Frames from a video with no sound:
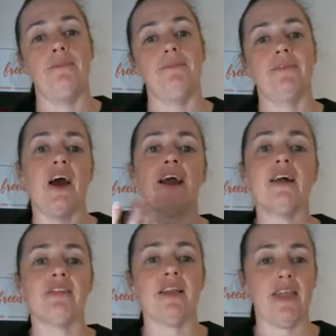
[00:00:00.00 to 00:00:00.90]
yeah, I
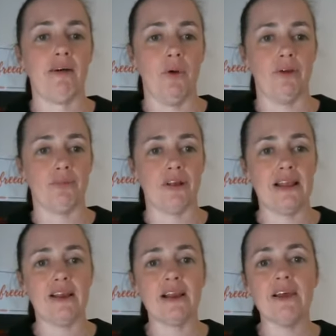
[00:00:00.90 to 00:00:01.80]
can't say that worked
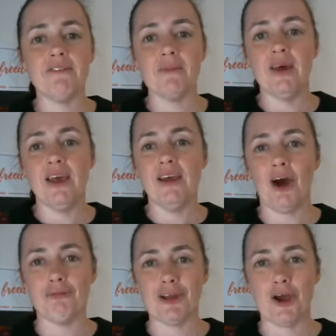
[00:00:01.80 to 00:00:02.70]
brilliantly for me.
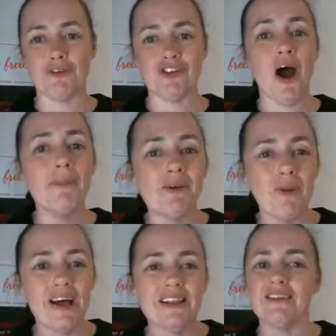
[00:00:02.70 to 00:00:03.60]
Hopefully over time it
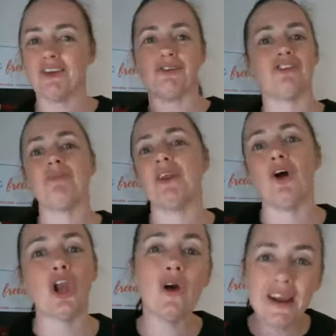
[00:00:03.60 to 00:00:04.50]
will. It could just be
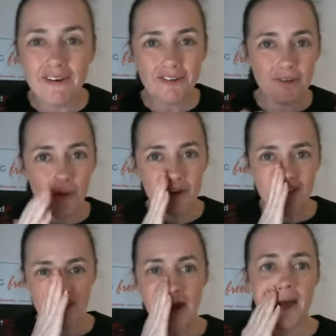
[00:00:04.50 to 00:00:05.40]
not long enough, of
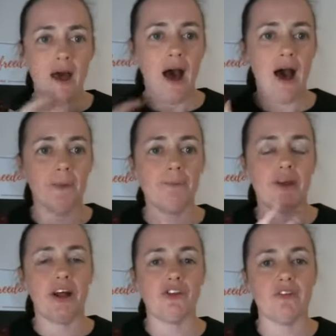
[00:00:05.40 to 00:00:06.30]
course. But
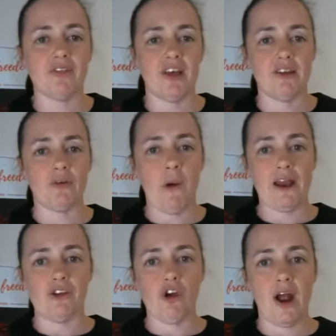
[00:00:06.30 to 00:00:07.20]
I don't see it as a way
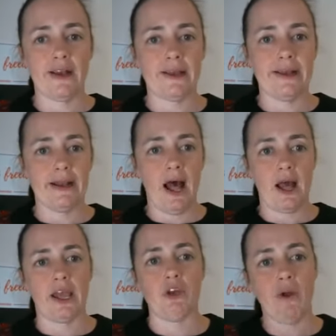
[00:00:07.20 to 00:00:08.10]
to try and
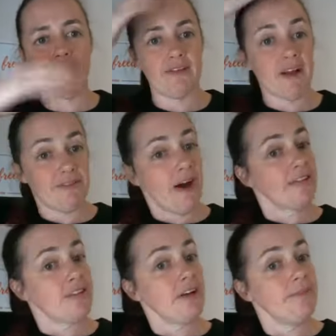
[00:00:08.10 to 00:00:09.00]
get your rankings up faster.